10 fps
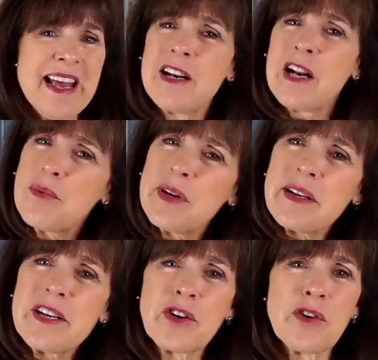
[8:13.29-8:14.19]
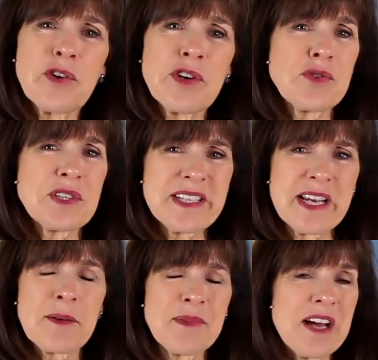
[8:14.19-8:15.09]
And I really encourage you to
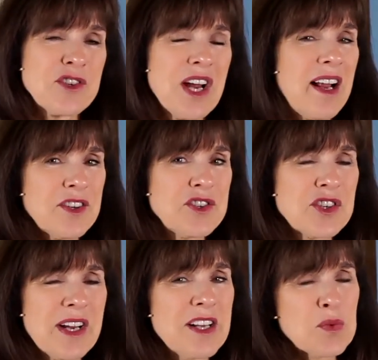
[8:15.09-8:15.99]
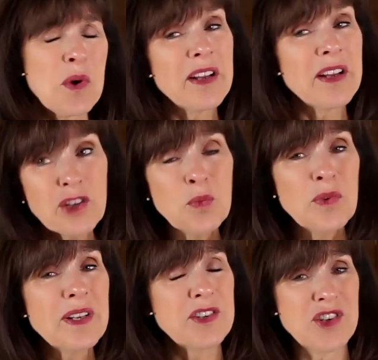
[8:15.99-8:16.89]
take up that challenge as well. It could
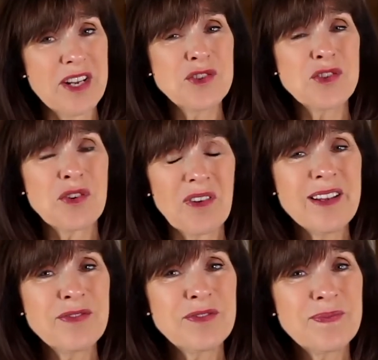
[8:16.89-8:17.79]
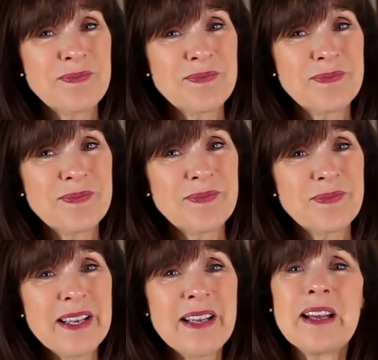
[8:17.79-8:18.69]
really change your life.
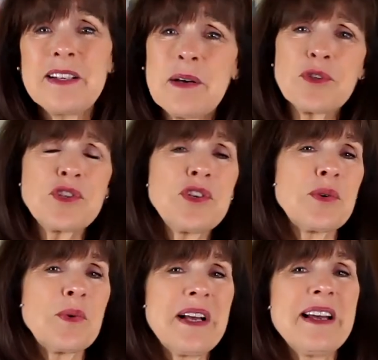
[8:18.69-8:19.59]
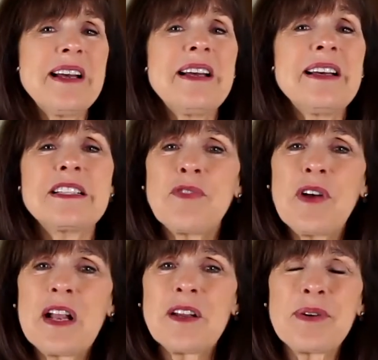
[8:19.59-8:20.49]
Number 2,
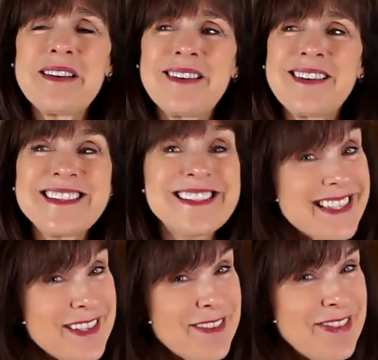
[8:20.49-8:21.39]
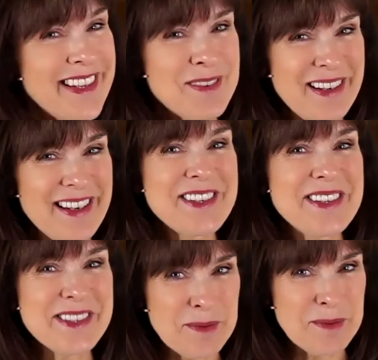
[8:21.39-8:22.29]
develop significant
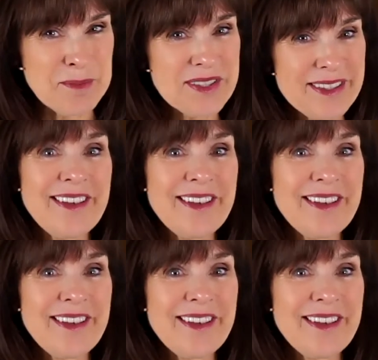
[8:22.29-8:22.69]
relationships.